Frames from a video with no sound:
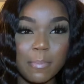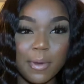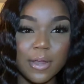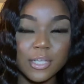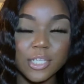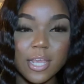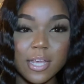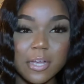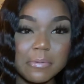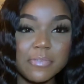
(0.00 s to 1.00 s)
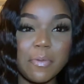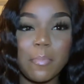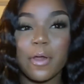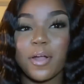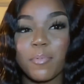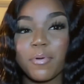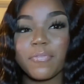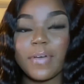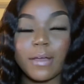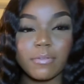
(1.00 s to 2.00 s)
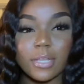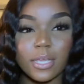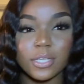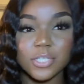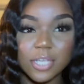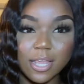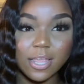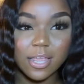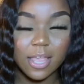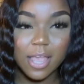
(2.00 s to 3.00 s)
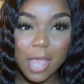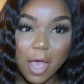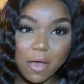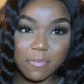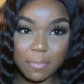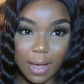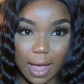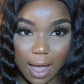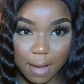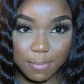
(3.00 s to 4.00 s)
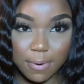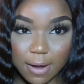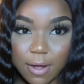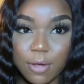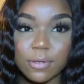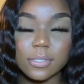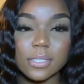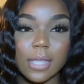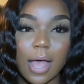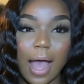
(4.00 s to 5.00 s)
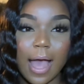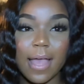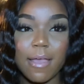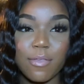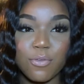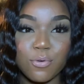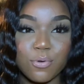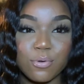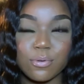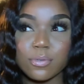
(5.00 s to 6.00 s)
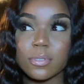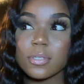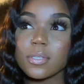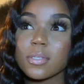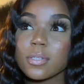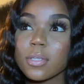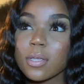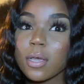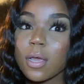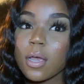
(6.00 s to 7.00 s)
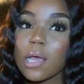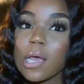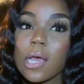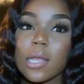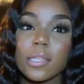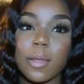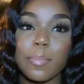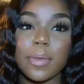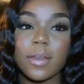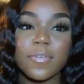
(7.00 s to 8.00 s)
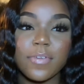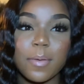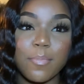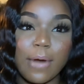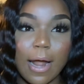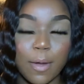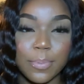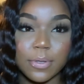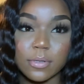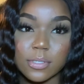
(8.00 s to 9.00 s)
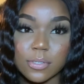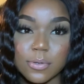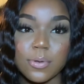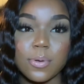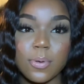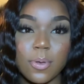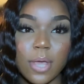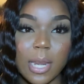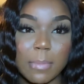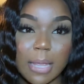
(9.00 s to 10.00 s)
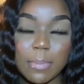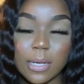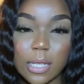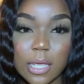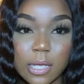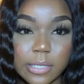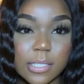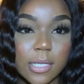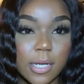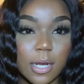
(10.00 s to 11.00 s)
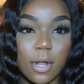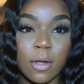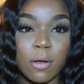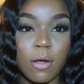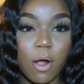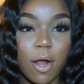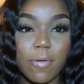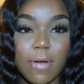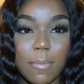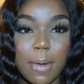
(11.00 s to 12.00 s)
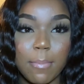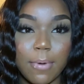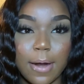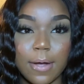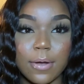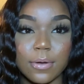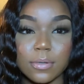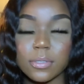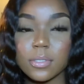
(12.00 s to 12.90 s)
Marc Jacobs Remarkable Foundation. For my eyebrows, I had used the Benefit Brow Pencil and a Maybelline Concealer to carve out my brows.